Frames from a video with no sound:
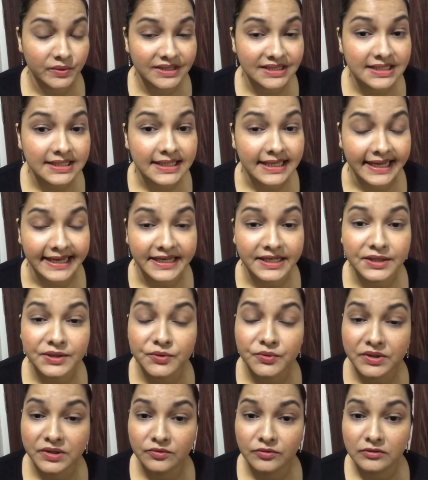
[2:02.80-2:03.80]
the line,
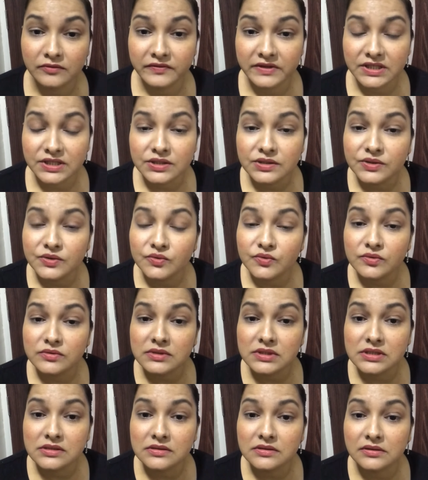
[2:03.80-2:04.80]
you can always
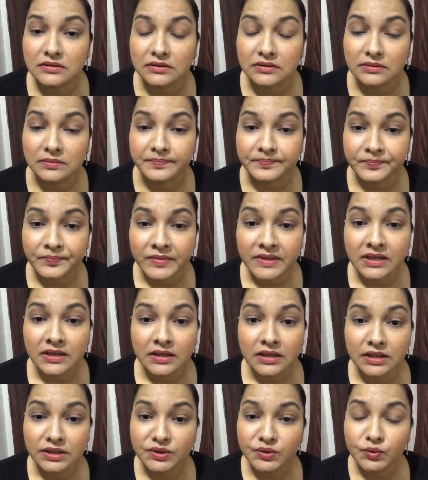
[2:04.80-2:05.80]
use a
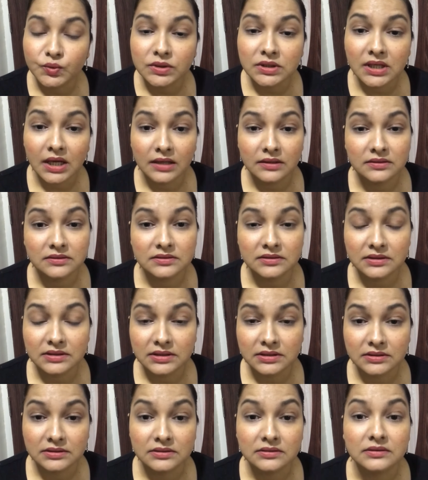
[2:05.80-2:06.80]
nude
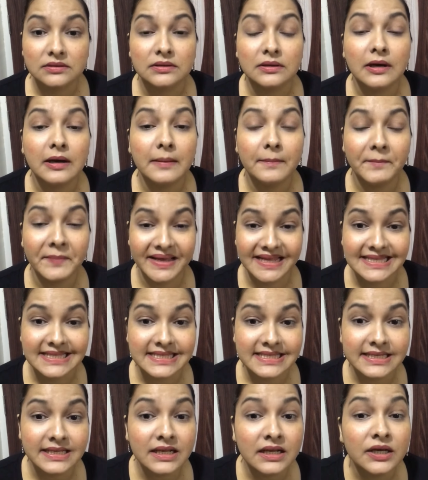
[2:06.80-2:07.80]
colored
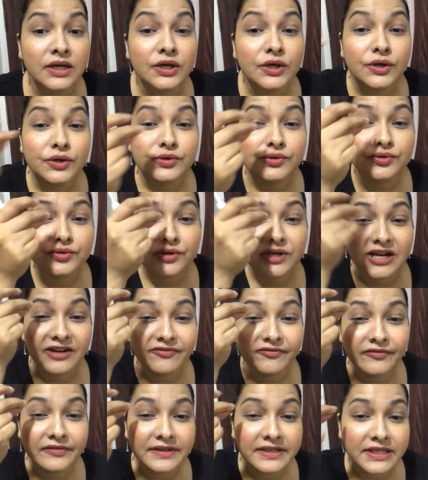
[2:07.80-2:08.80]
pencil to
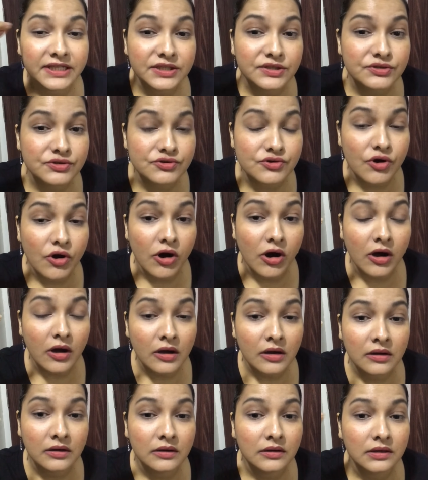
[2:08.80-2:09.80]
roughly draw
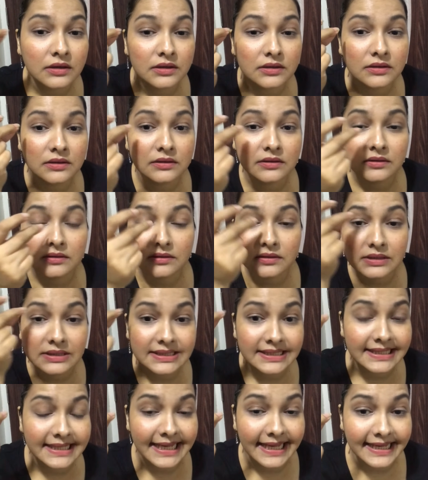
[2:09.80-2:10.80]

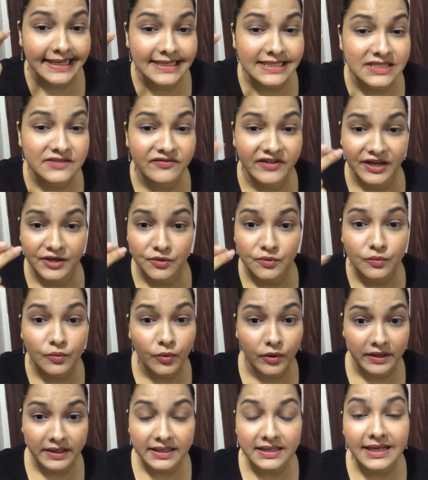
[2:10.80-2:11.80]
the lines where you
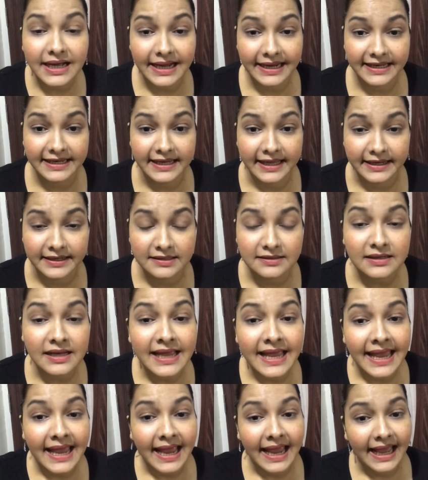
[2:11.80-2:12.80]
want the eyeliner,
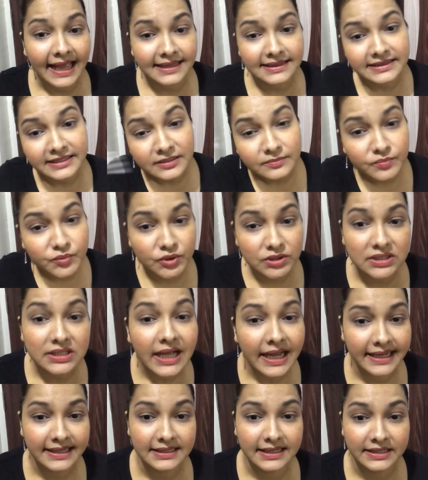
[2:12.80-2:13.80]
and then put the
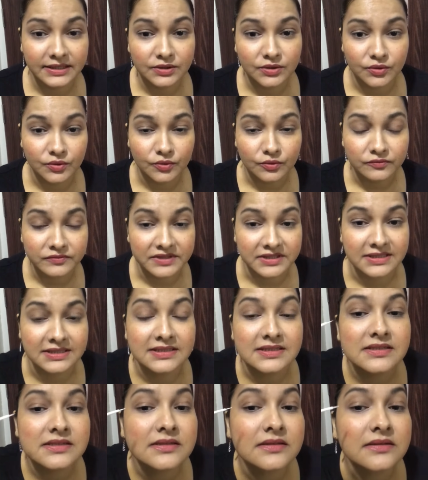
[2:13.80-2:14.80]
eyeliner over it.